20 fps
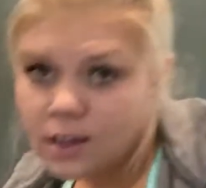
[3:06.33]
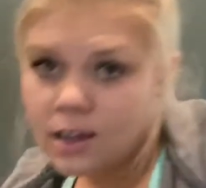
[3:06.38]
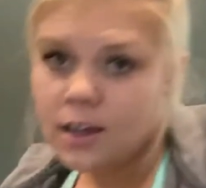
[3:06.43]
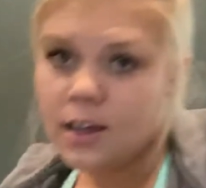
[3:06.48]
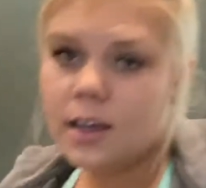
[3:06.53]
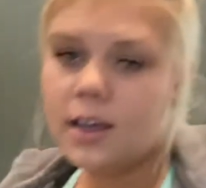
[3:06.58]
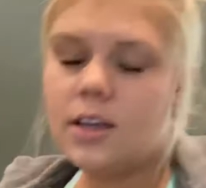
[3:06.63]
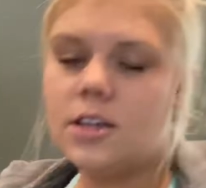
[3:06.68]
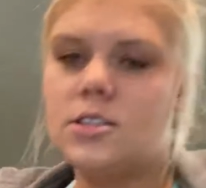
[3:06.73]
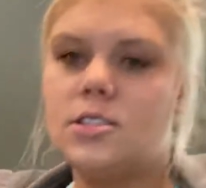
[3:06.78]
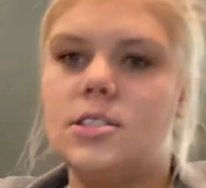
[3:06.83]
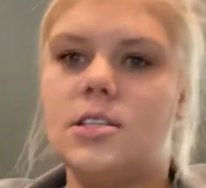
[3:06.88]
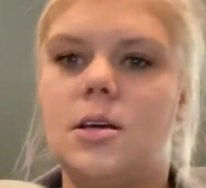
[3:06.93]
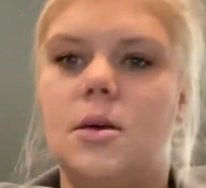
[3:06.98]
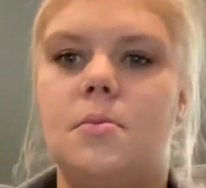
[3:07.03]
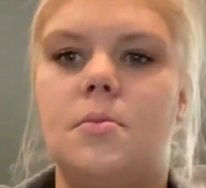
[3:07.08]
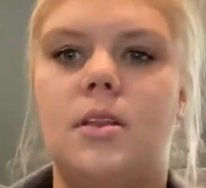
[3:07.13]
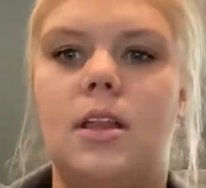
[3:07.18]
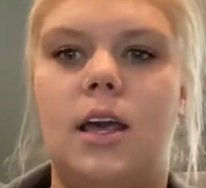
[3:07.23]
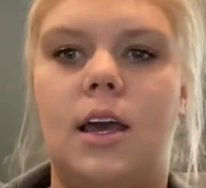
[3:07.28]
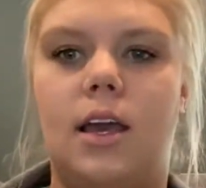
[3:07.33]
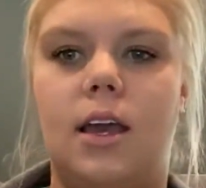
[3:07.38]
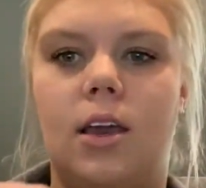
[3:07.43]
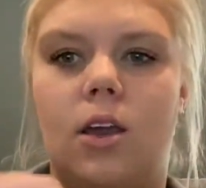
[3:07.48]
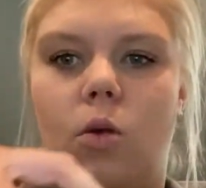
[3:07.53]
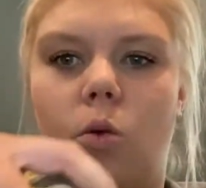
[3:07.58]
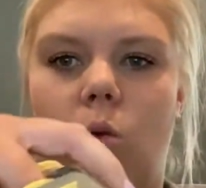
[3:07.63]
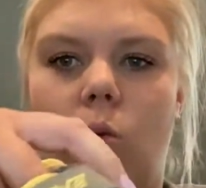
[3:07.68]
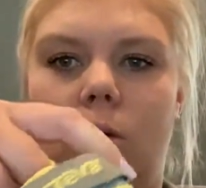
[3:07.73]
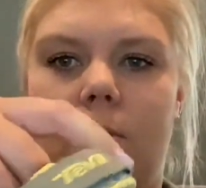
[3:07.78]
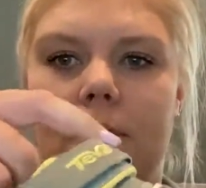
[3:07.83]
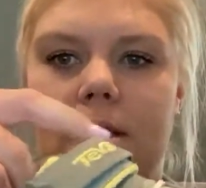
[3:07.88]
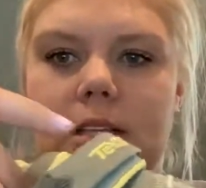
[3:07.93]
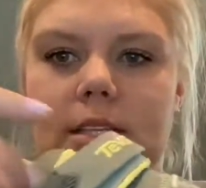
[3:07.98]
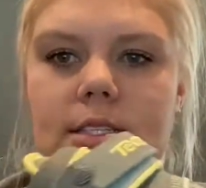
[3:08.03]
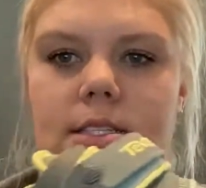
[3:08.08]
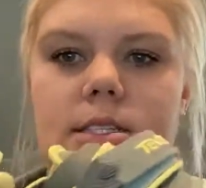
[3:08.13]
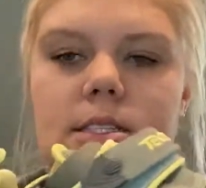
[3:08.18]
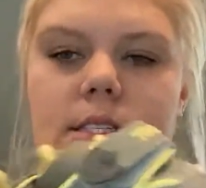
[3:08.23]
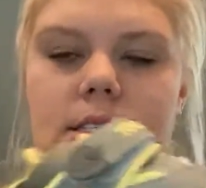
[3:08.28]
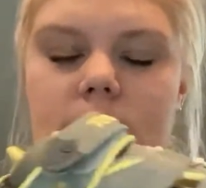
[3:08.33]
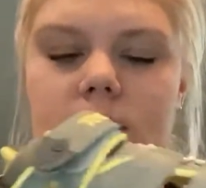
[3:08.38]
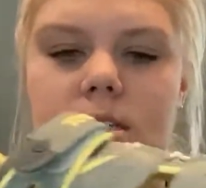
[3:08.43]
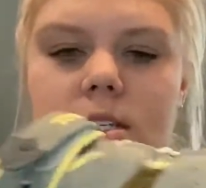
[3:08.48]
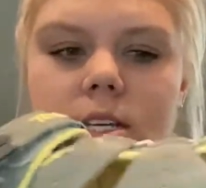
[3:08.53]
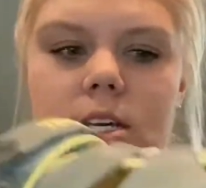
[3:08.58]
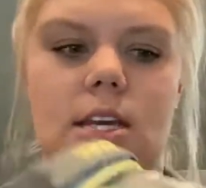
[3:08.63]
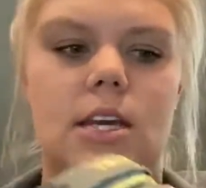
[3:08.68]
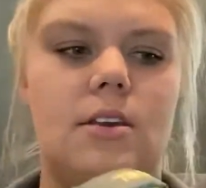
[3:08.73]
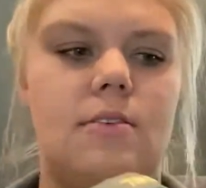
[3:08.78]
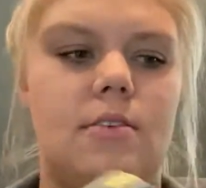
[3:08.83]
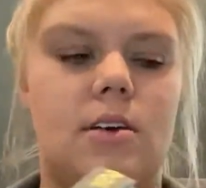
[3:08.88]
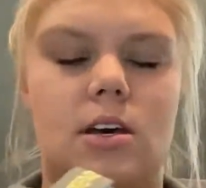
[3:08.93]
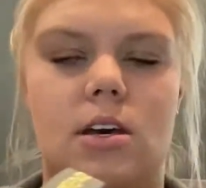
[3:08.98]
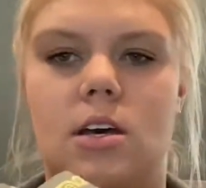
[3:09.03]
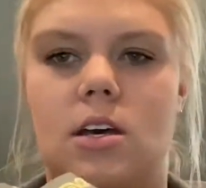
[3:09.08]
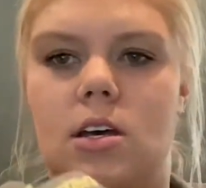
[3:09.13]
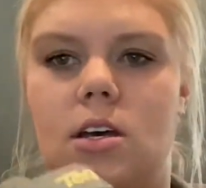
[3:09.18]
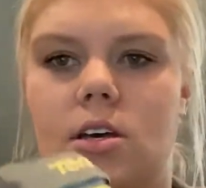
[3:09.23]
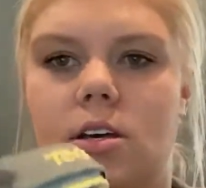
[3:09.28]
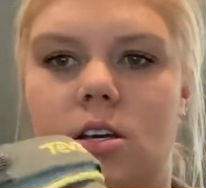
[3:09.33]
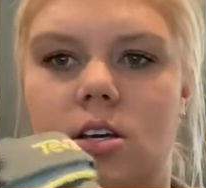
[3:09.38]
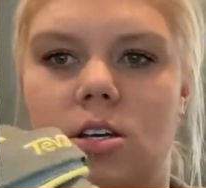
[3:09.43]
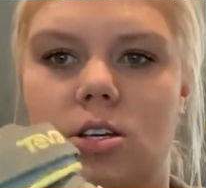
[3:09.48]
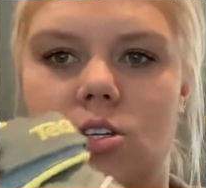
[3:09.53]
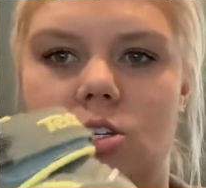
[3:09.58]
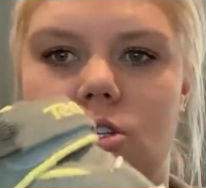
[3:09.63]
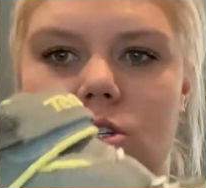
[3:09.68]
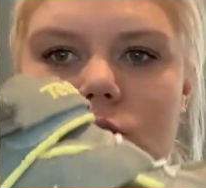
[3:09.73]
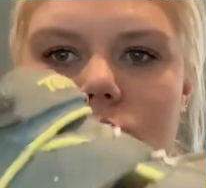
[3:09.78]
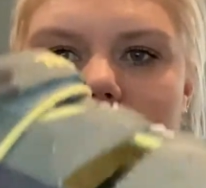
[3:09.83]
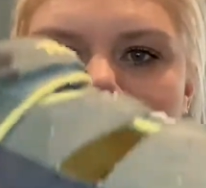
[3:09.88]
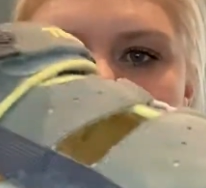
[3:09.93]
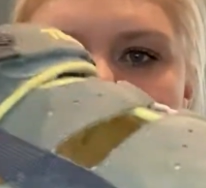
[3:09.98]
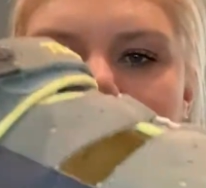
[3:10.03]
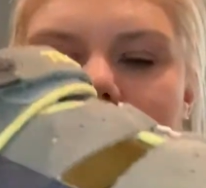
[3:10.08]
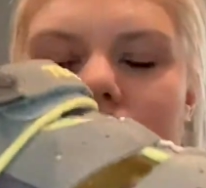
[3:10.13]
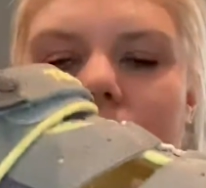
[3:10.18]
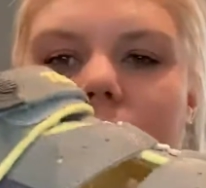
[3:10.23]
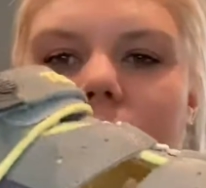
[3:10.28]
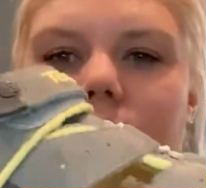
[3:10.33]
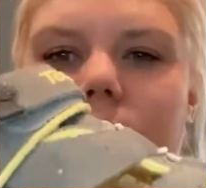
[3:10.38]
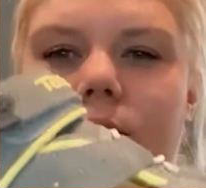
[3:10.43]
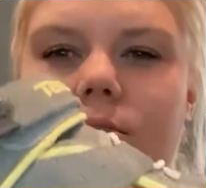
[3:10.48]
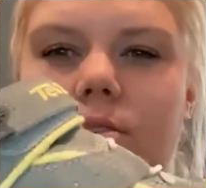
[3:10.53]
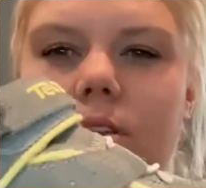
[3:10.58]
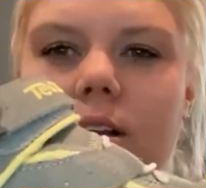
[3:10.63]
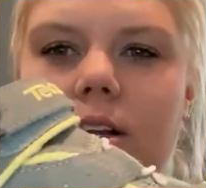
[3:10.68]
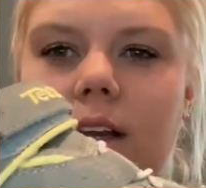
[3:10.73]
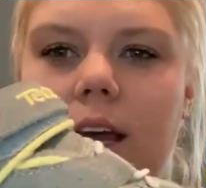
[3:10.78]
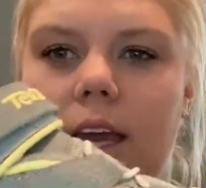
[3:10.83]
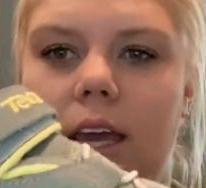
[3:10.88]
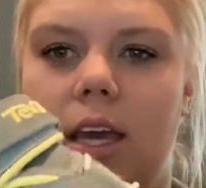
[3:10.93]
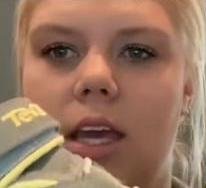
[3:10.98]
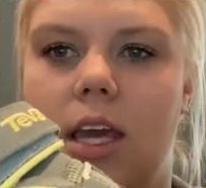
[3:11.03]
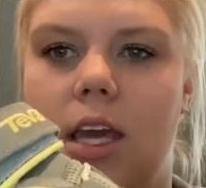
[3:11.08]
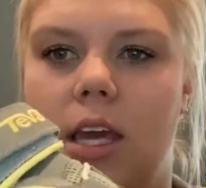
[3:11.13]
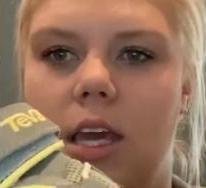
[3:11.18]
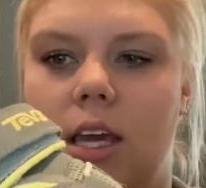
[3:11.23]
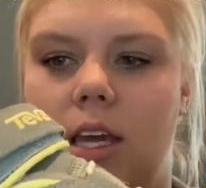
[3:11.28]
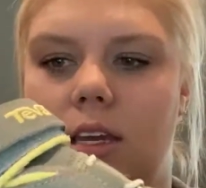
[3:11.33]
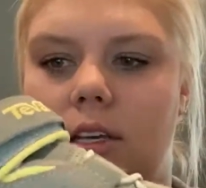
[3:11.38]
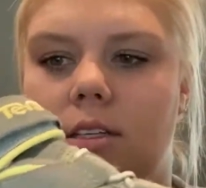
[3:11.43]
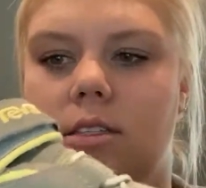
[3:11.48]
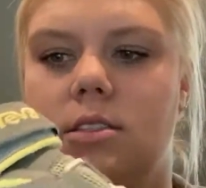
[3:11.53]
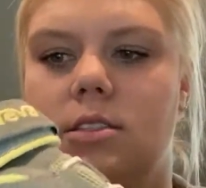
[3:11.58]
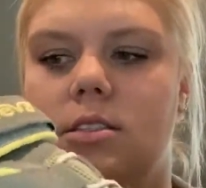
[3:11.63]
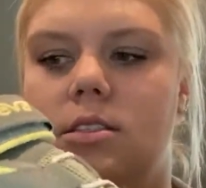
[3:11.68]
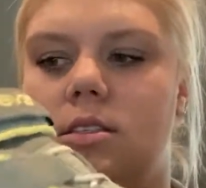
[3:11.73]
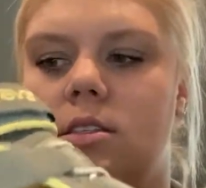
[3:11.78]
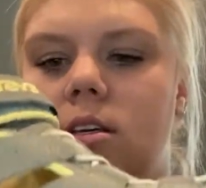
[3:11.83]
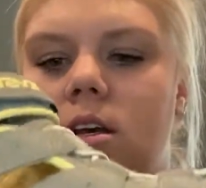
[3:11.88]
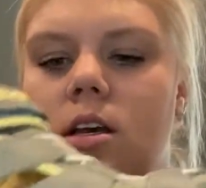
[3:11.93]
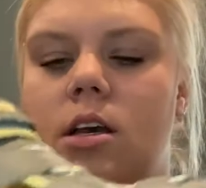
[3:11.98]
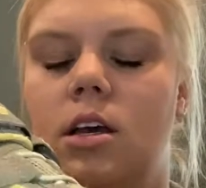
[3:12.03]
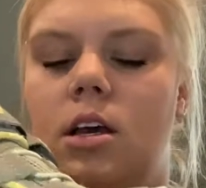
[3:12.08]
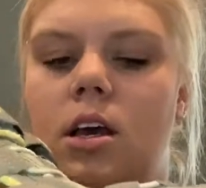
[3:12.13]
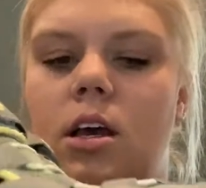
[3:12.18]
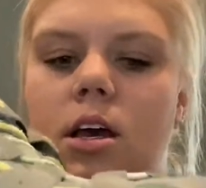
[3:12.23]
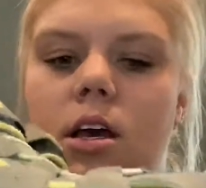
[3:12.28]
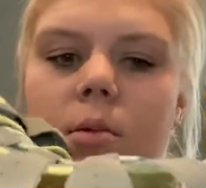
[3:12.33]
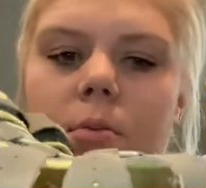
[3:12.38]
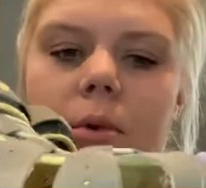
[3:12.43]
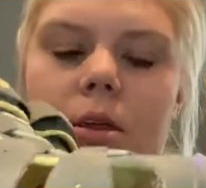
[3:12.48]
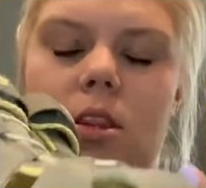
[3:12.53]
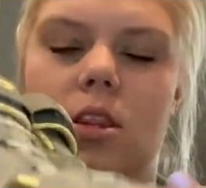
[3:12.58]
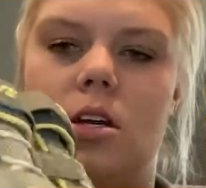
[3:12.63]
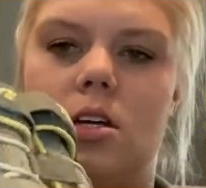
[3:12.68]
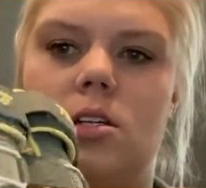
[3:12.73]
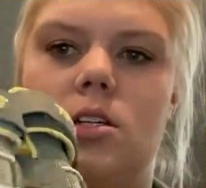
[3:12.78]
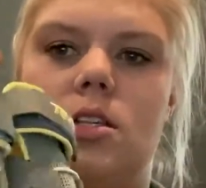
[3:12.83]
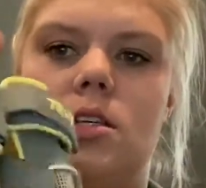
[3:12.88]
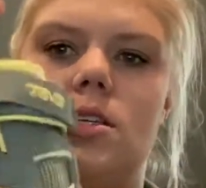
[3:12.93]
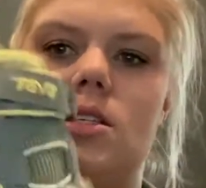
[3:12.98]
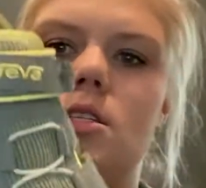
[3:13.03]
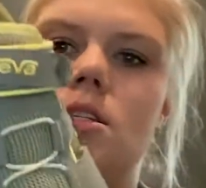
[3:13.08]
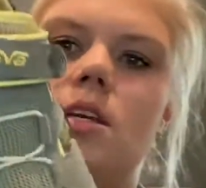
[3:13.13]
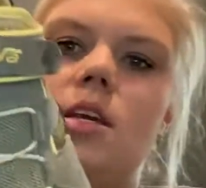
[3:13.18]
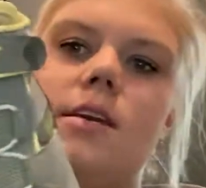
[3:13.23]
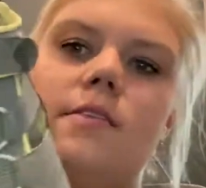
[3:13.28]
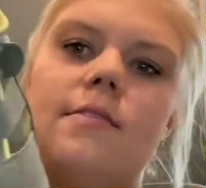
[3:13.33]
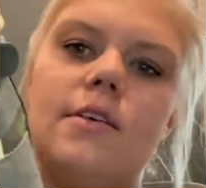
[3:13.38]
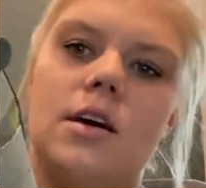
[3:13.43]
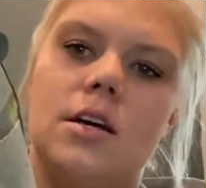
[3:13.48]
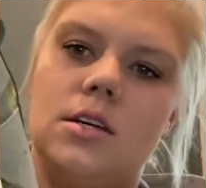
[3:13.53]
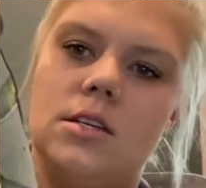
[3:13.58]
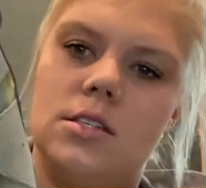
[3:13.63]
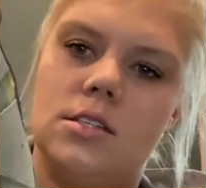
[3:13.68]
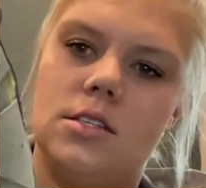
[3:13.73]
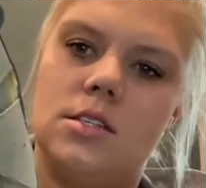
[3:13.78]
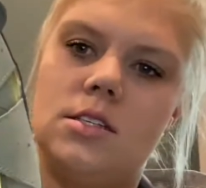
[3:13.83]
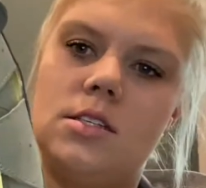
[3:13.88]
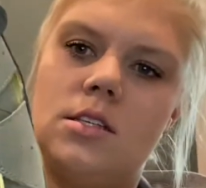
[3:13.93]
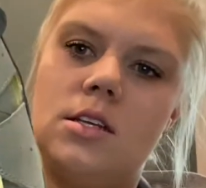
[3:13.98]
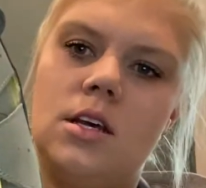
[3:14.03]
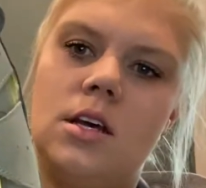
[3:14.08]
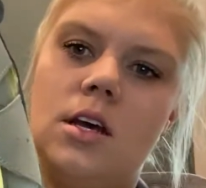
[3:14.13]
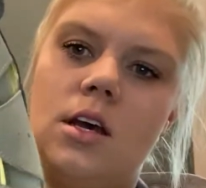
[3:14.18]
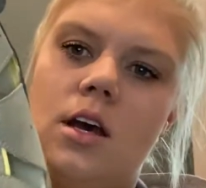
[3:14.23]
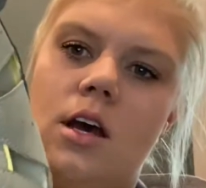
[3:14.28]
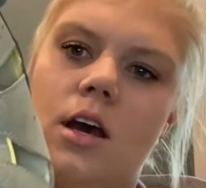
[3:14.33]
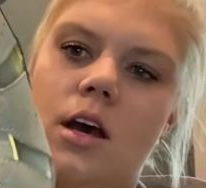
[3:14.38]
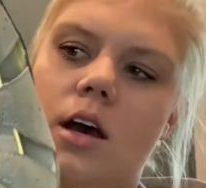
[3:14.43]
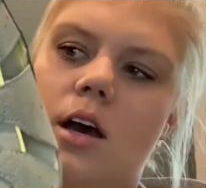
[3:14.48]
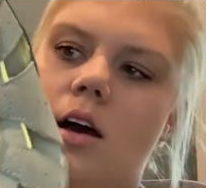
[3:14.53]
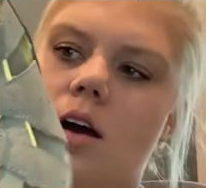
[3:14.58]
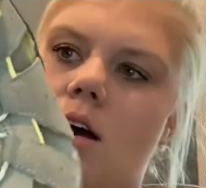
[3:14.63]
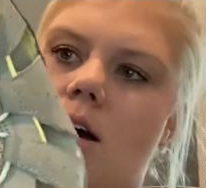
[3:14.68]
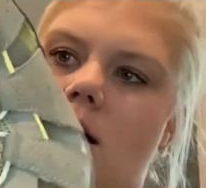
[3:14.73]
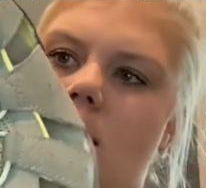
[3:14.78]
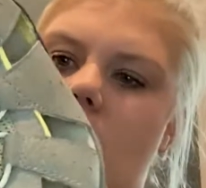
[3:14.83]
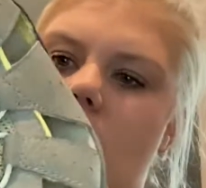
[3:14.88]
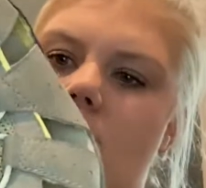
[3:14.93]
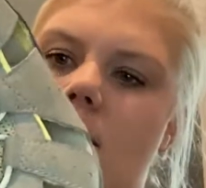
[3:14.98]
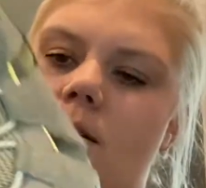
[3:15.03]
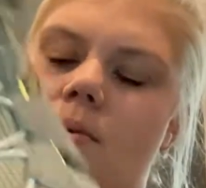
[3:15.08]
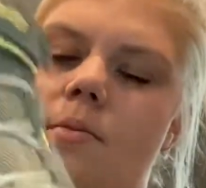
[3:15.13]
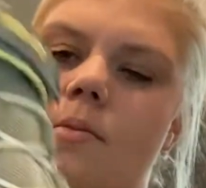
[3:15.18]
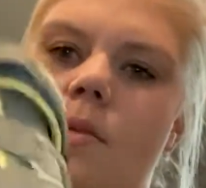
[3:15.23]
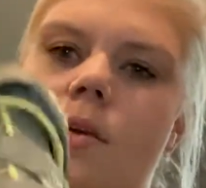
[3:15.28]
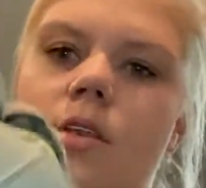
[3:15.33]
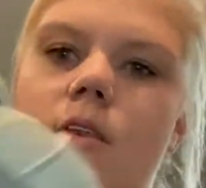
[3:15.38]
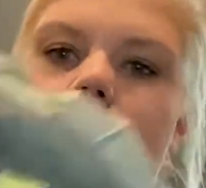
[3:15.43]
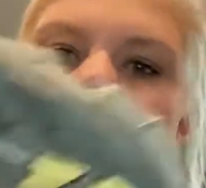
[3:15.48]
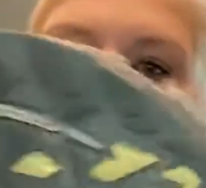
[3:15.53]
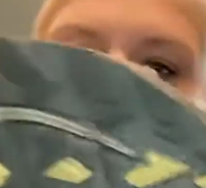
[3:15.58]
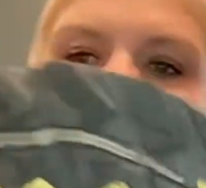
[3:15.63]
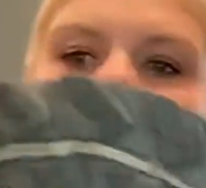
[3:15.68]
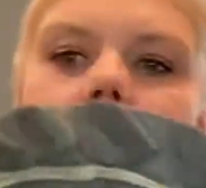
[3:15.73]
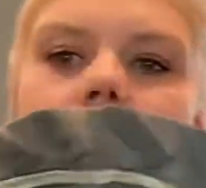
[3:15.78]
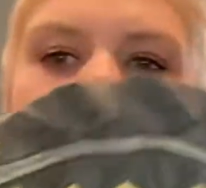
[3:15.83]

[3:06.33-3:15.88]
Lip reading: Here's some like women's Teva shoes. They kind of look like Keens, but they're the Tevas. They're in like